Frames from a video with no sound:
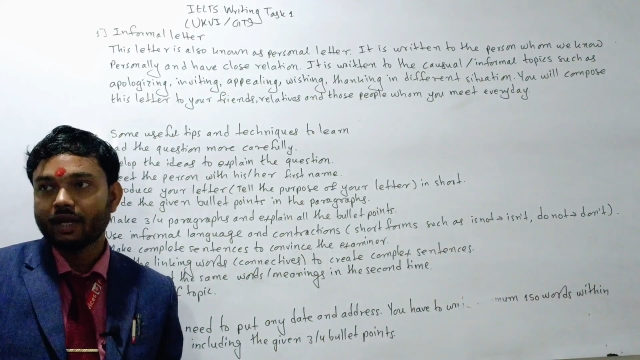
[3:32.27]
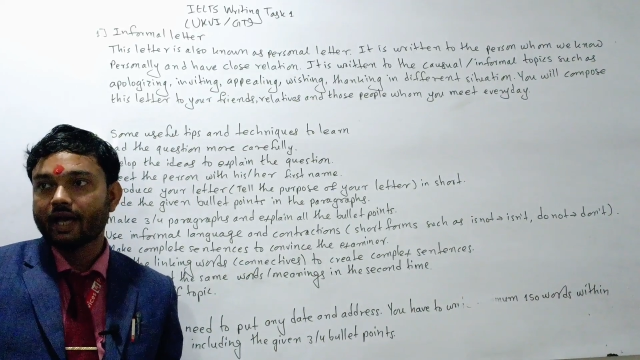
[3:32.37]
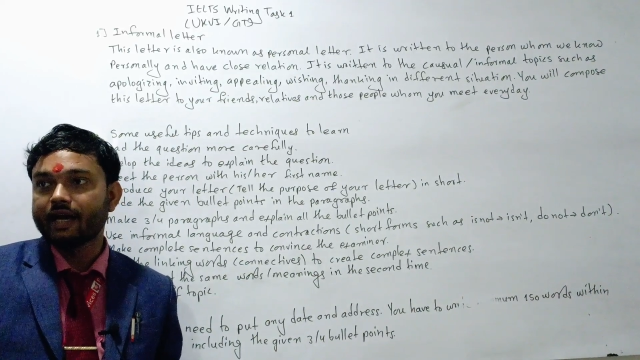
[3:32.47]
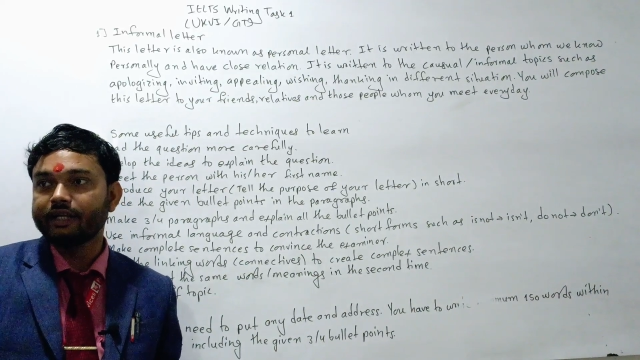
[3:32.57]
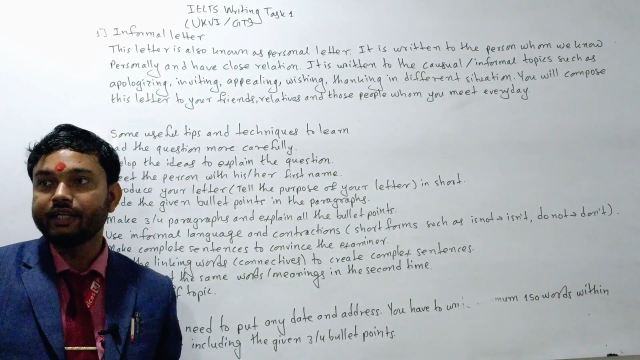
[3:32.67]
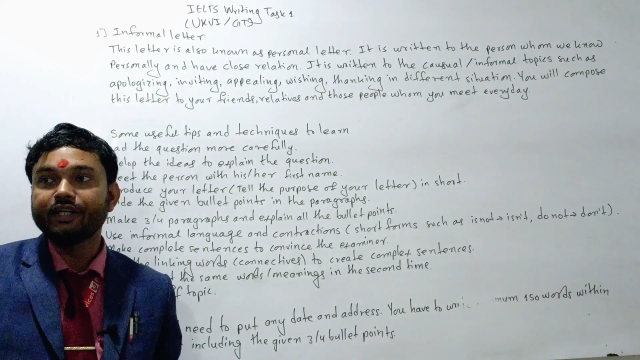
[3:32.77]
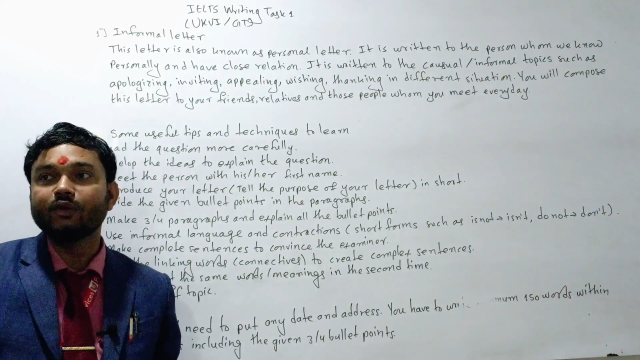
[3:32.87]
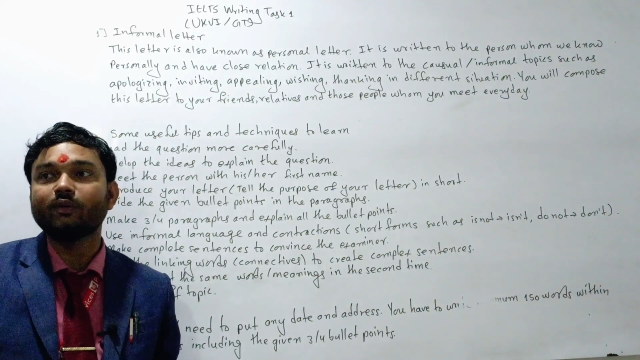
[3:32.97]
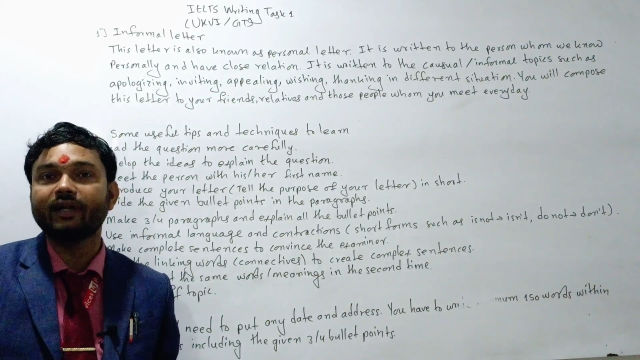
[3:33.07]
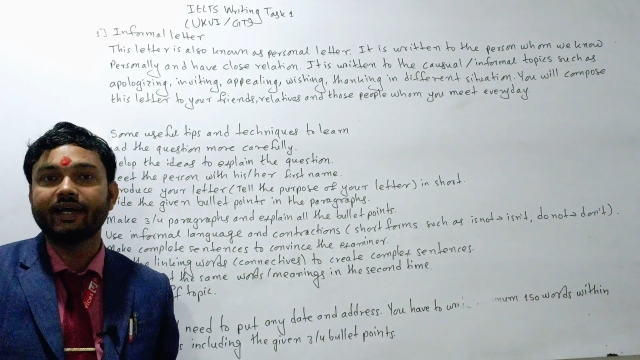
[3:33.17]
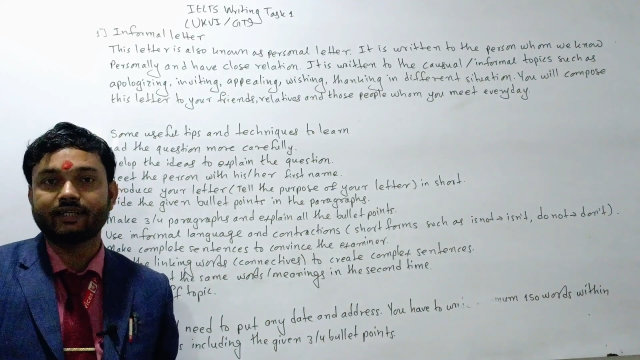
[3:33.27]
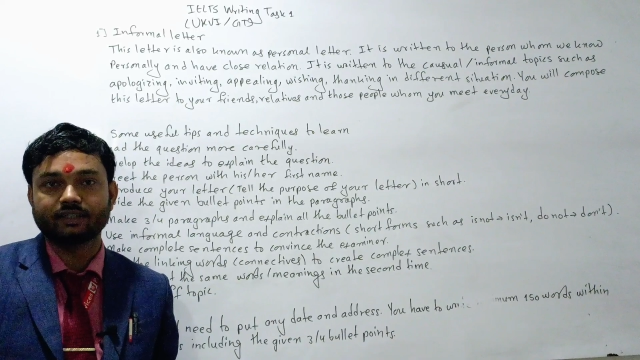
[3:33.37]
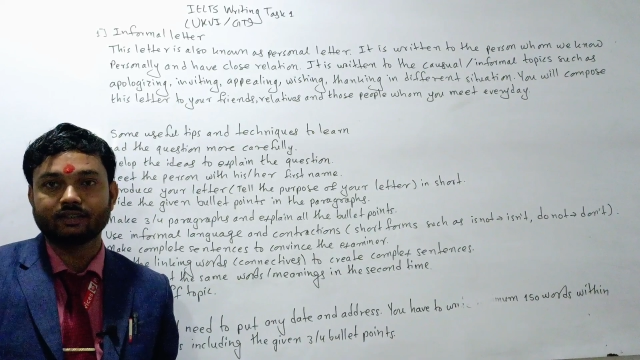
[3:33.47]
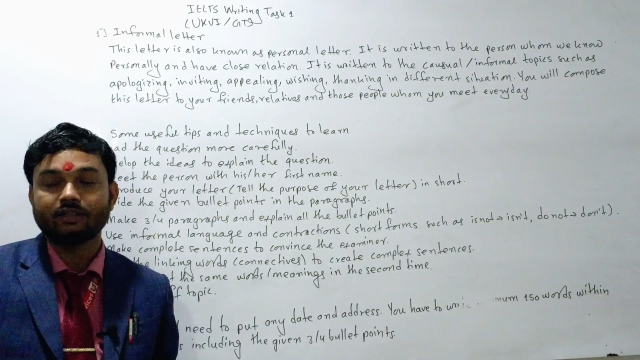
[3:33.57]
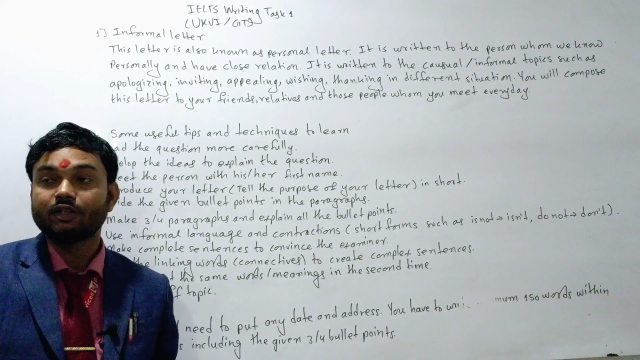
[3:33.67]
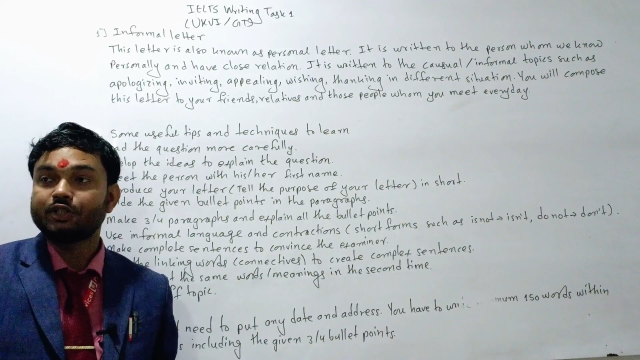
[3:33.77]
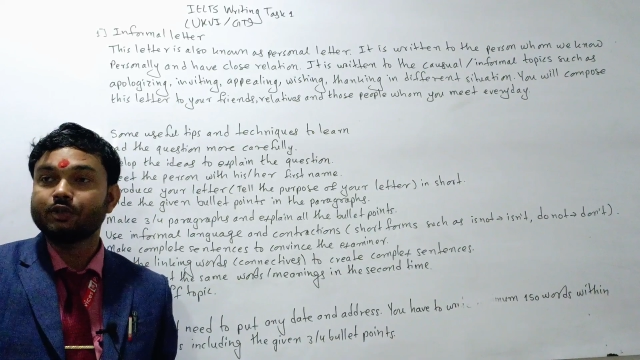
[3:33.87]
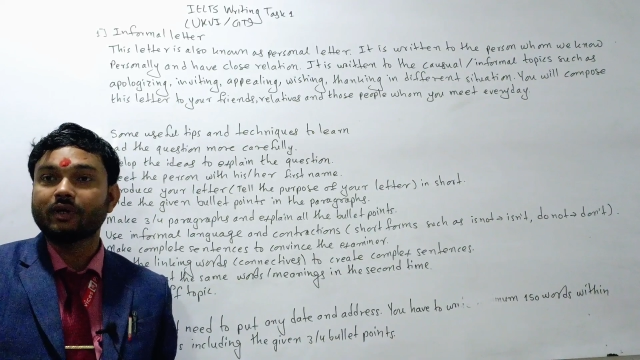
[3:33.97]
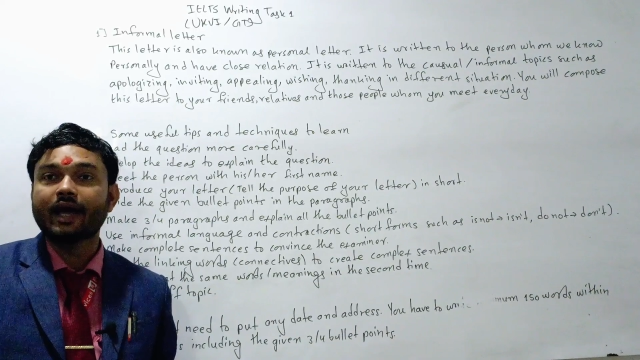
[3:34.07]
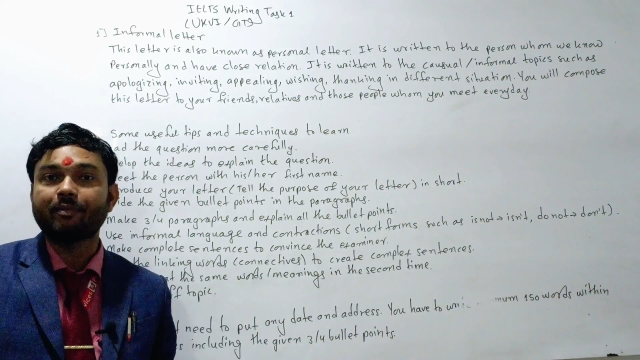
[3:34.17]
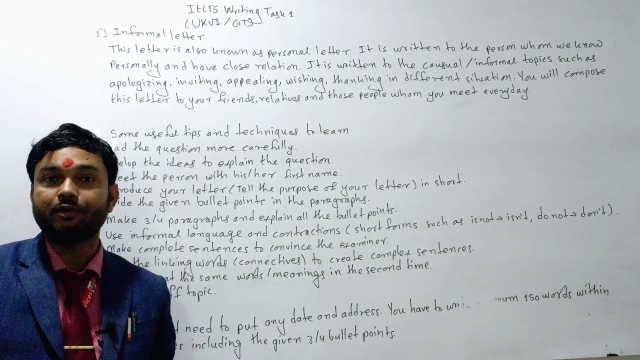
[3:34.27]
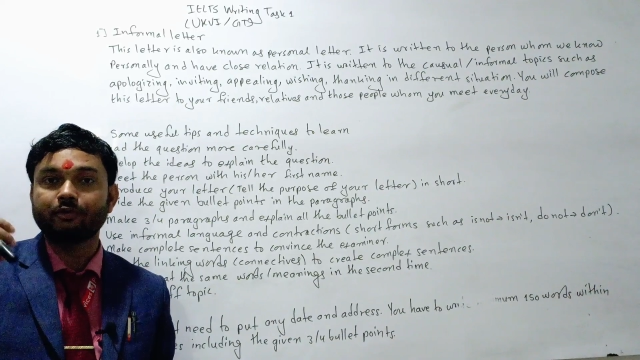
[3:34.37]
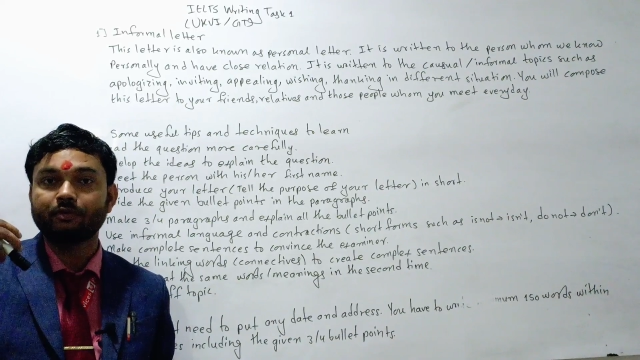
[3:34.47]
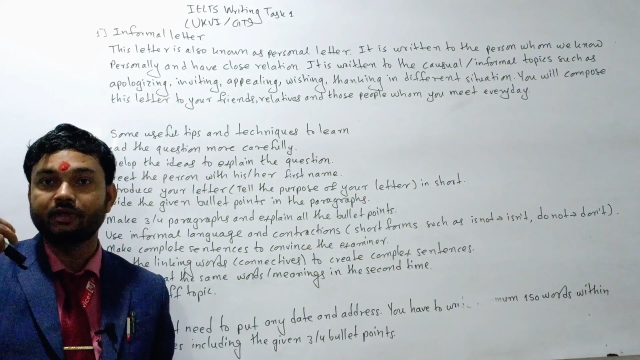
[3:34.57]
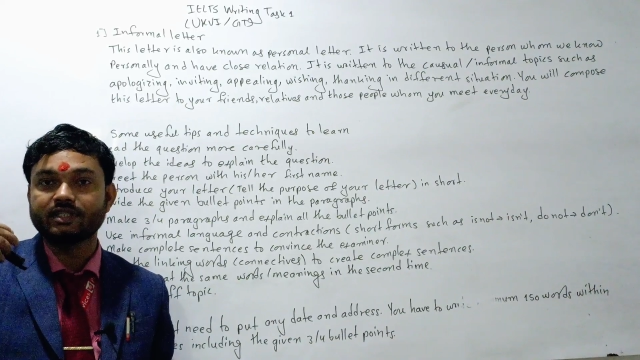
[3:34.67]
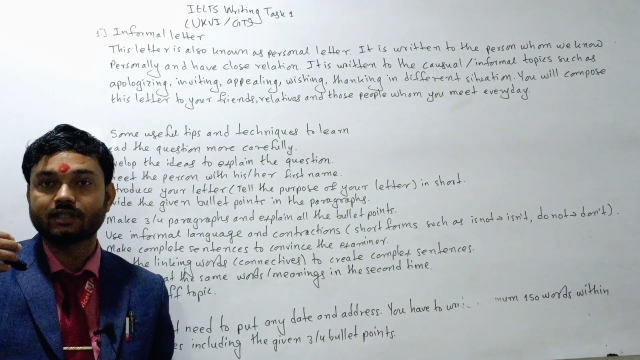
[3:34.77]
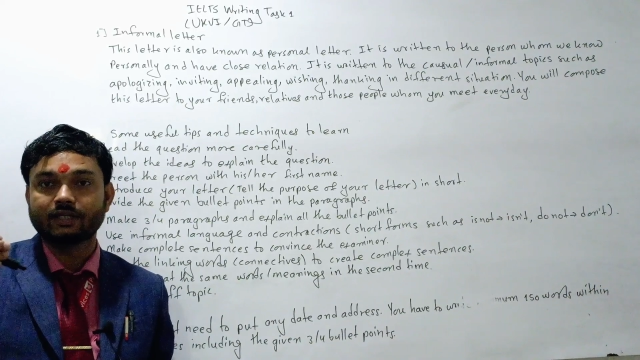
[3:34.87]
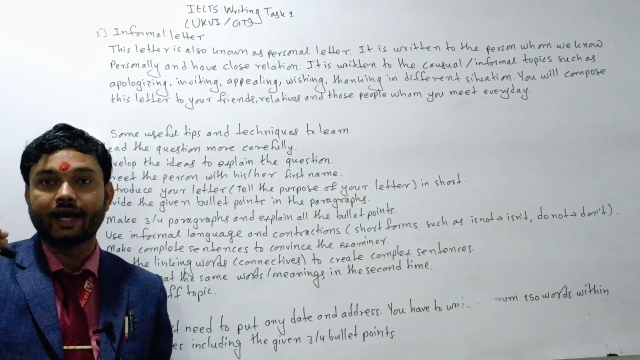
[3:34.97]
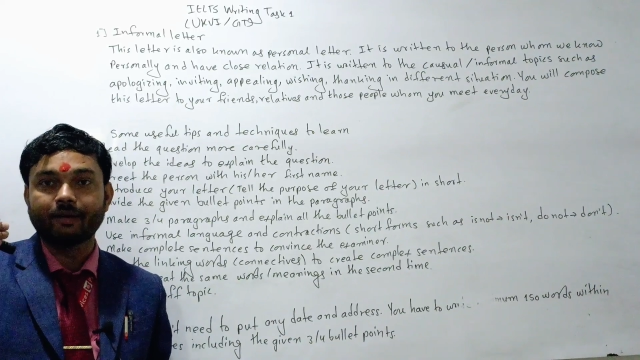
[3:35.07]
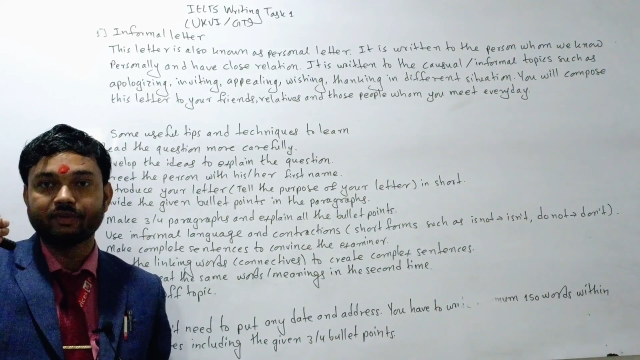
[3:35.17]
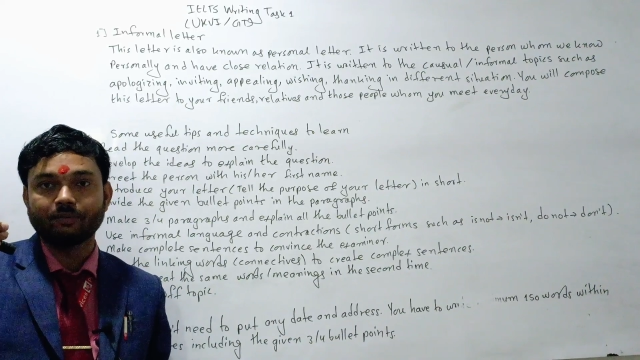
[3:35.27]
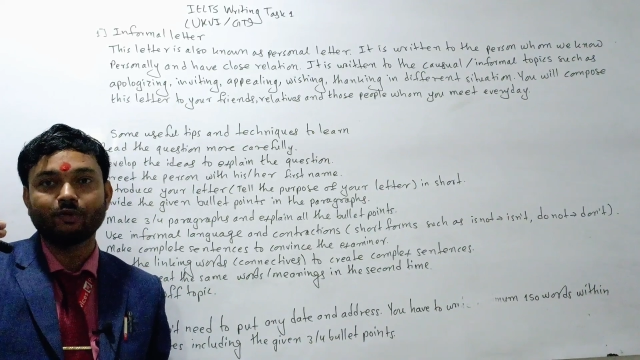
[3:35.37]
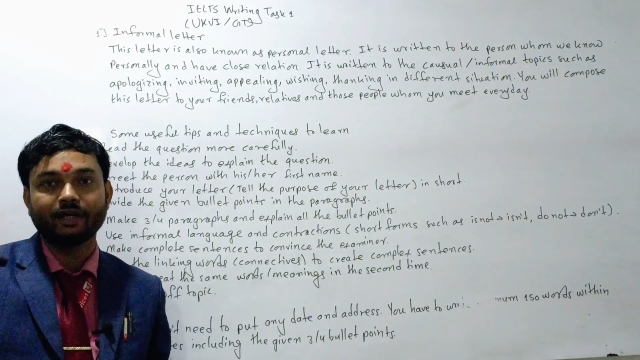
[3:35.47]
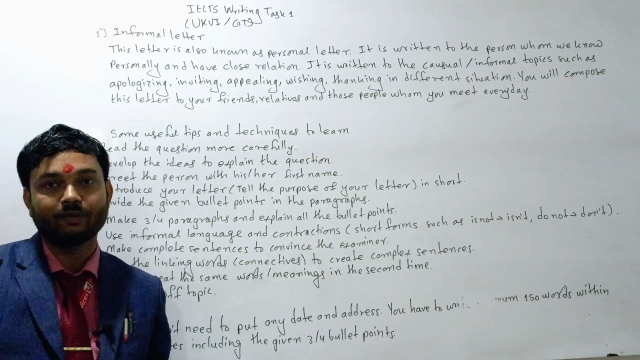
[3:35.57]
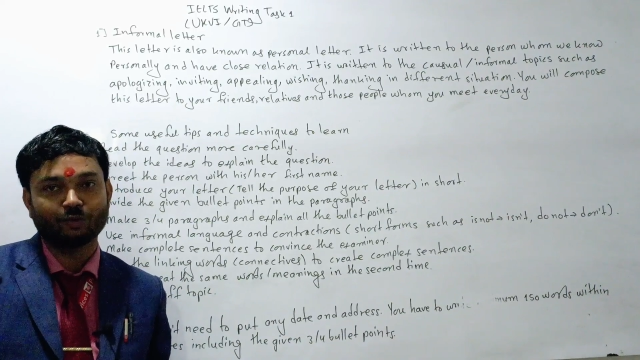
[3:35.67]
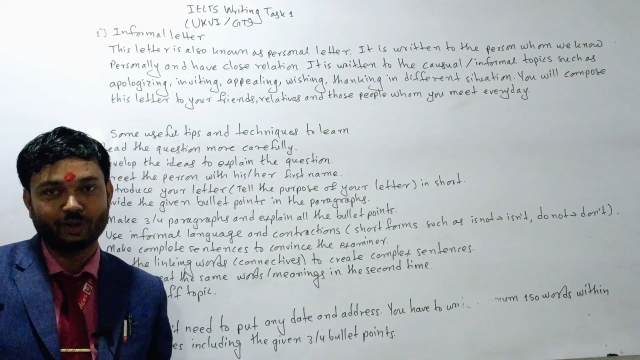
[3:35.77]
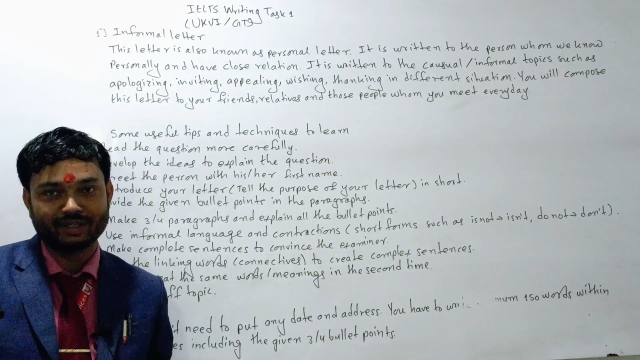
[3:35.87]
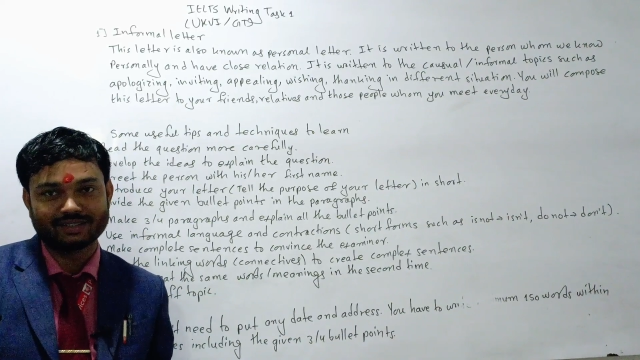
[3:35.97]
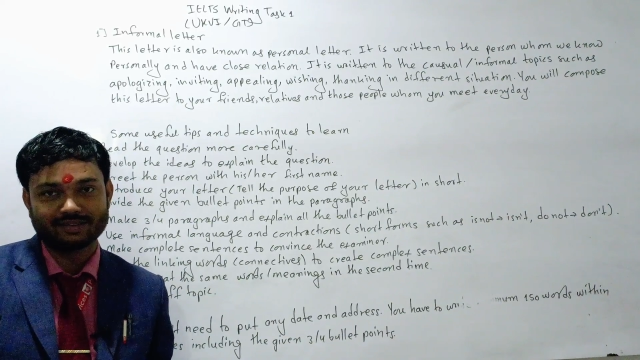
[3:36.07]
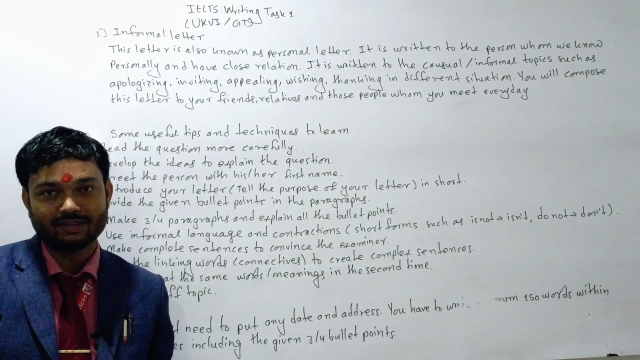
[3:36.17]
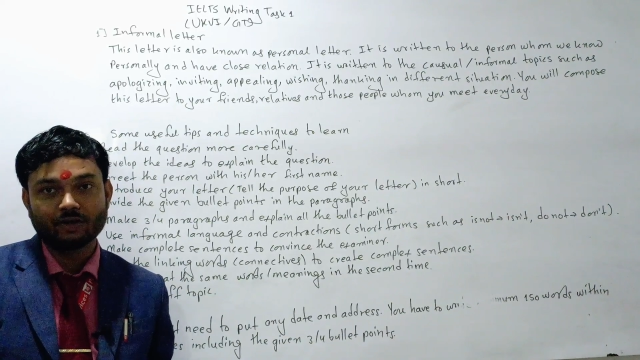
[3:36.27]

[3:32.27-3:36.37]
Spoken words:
And in your letter, you have to describe the bullet points.